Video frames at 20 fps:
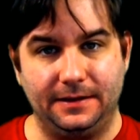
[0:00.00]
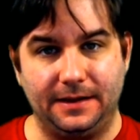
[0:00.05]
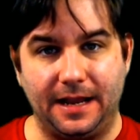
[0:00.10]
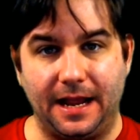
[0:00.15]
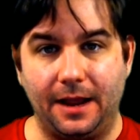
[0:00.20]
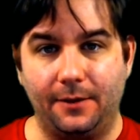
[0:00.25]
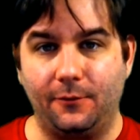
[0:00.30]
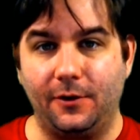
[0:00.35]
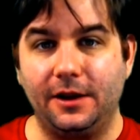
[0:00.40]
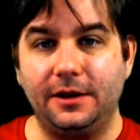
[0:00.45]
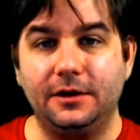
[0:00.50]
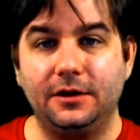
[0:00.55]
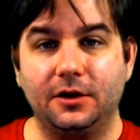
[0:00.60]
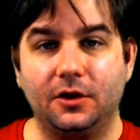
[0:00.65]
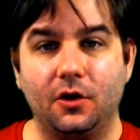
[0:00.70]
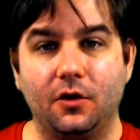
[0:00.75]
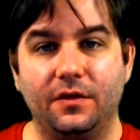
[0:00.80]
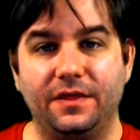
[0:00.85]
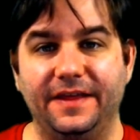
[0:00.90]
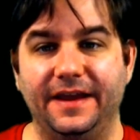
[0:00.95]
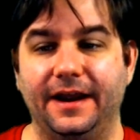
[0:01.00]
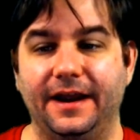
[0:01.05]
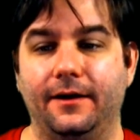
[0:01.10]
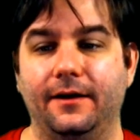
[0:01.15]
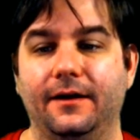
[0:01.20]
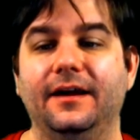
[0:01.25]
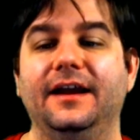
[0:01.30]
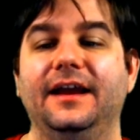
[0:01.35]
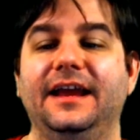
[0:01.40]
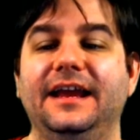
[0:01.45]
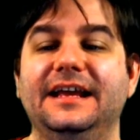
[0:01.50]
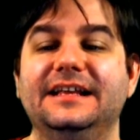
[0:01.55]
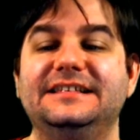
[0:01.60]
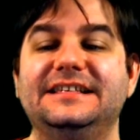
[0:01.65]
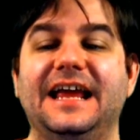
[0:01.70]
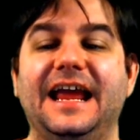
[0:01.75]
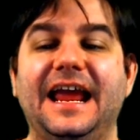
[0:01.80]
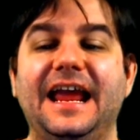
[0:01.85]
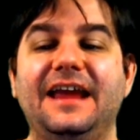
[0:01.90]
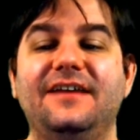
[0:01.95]
I want you to go there. It's
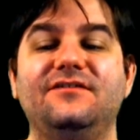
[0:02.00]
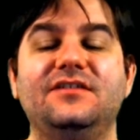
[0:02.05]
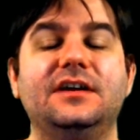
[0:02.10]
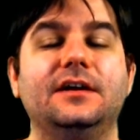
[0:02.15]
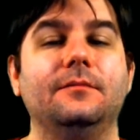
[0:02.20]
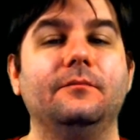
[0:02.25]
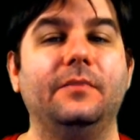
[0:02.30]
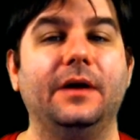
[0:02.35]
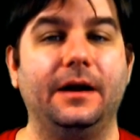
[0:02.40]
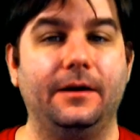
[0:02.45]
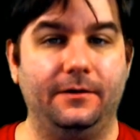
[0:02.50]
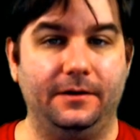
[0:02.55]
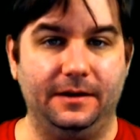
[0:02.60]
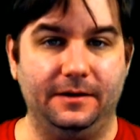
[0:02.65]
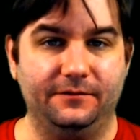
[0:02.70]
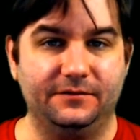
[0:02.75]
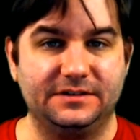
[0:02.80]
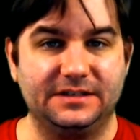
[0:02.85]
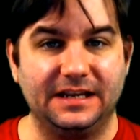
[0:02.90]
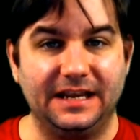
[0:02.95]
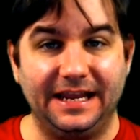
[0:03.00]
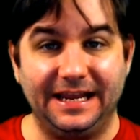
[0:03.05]
AV Comparatives.